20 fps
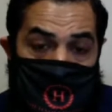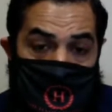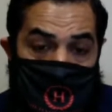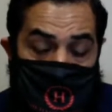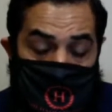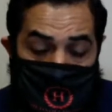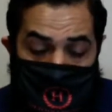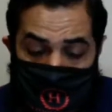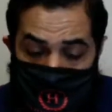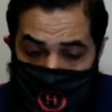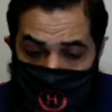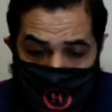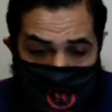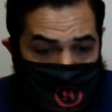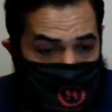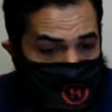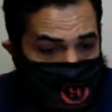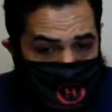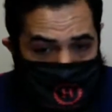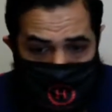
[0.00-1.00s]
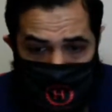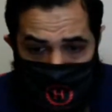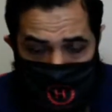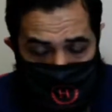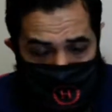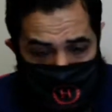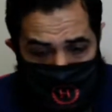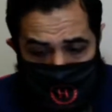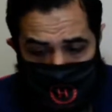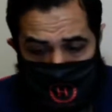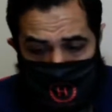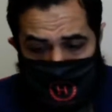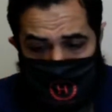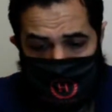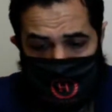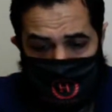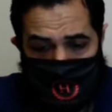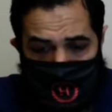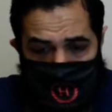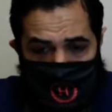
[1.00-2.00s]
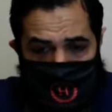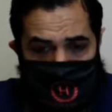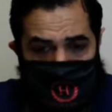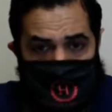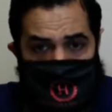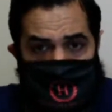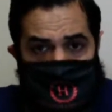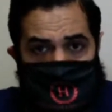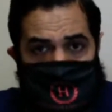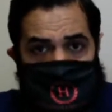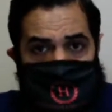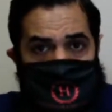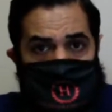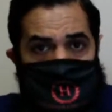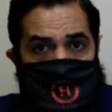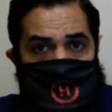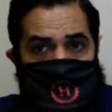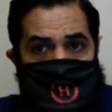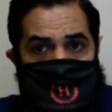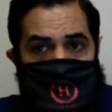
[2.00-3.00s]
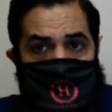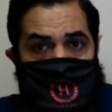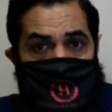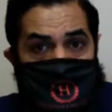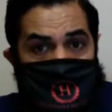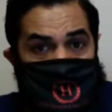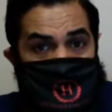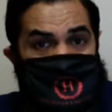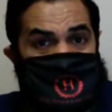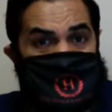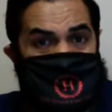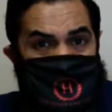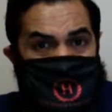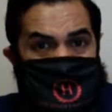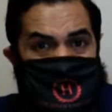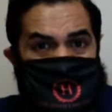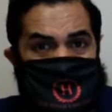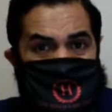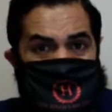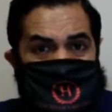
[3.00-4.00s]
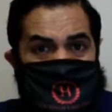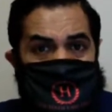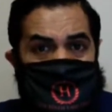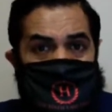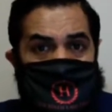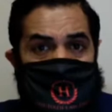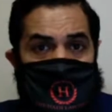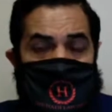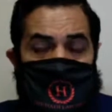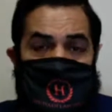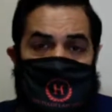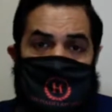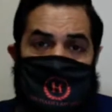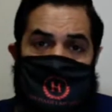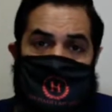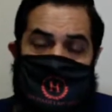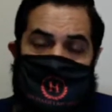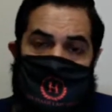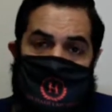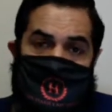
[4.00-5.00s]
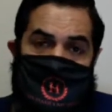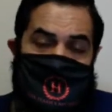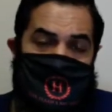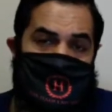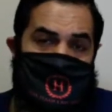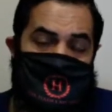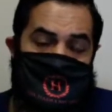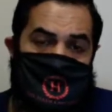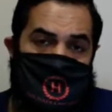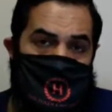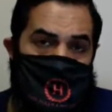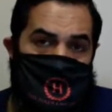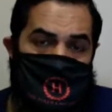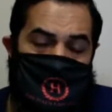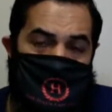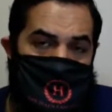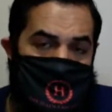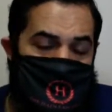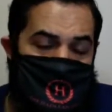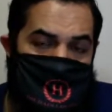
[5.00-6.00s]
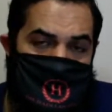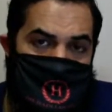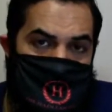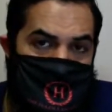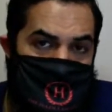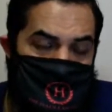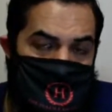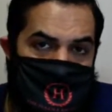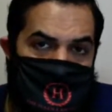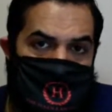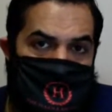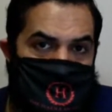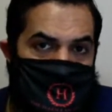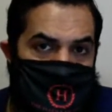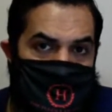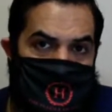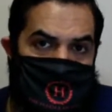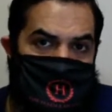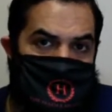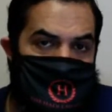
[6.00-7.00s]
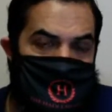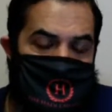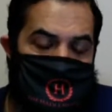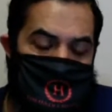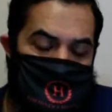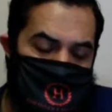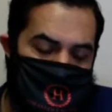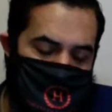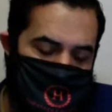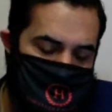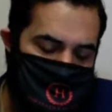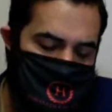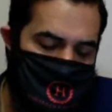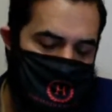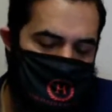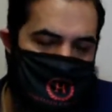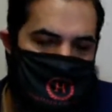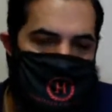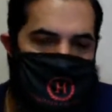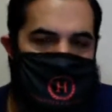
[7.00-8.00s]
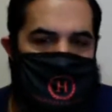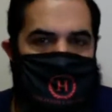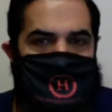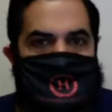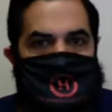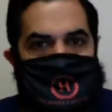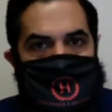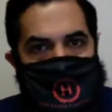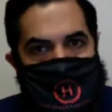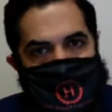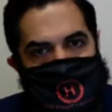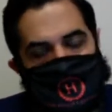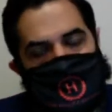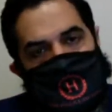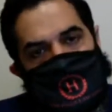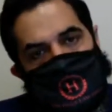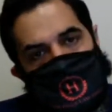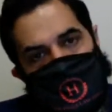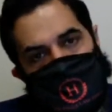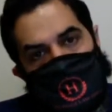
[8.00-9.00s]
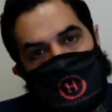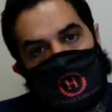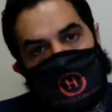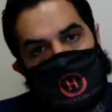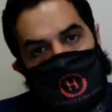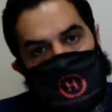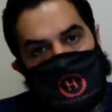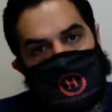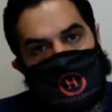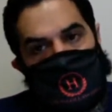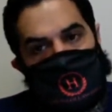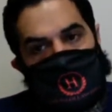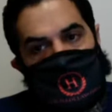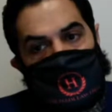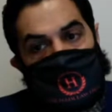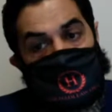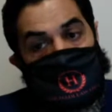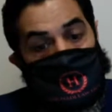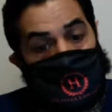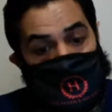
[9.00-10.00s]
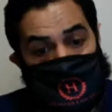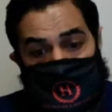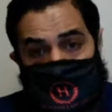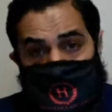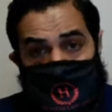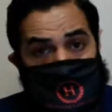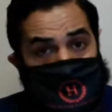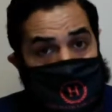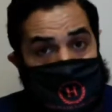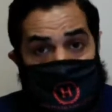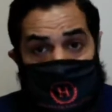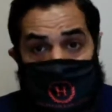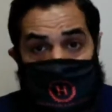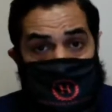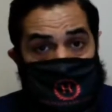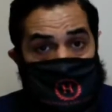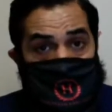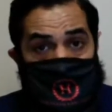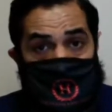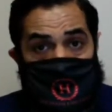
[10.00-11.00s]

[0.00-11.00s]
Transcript: If a defense lawyer, remember the defendants, the defense lawyers, they can probably they can never find their sometimes they have control over the defendant most of the time